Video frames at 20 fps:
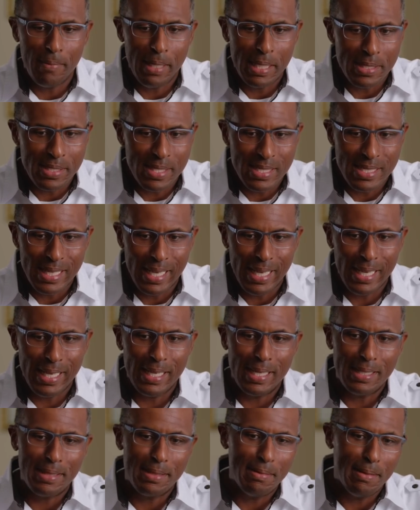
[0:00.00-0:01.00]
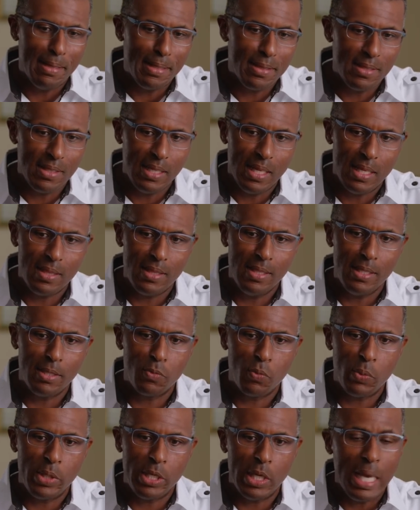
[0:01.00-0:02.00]
And today, I
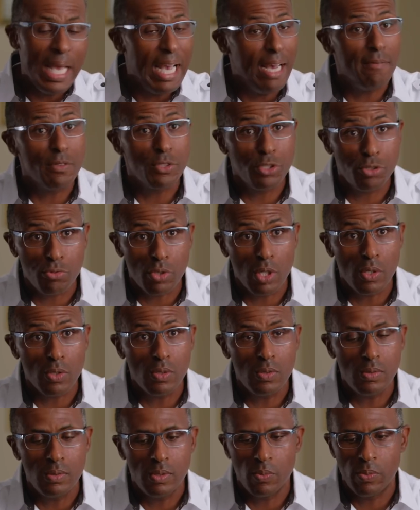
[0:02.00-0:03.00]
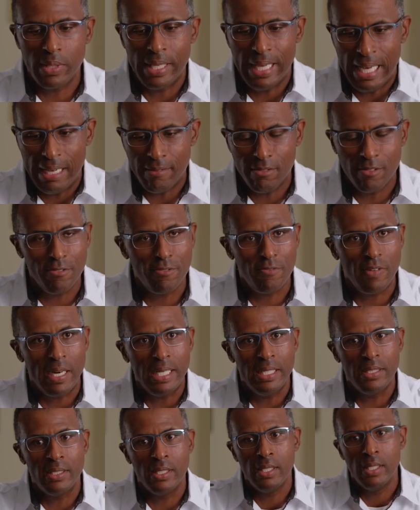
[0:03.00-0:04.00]
think we have a struggle, we have a
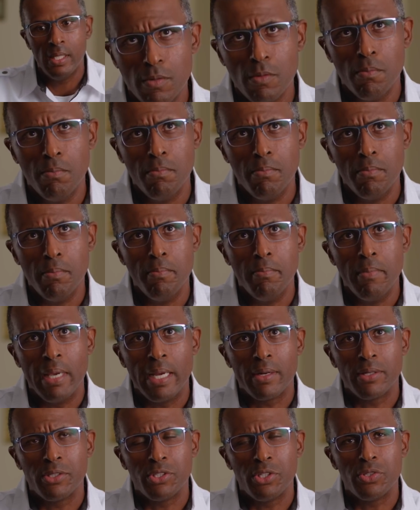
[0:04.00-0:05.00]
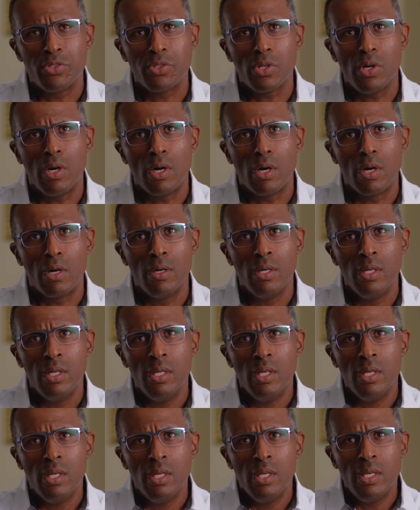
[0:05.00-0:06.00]
fight. Marriages are
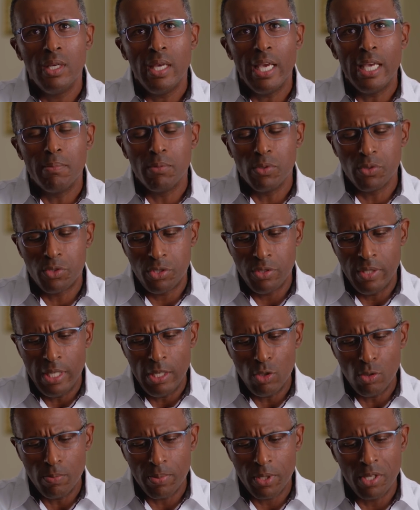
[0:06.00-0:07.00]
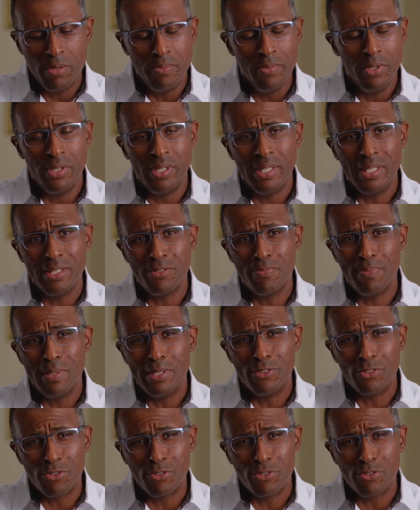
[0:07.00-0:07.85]
able to help communities be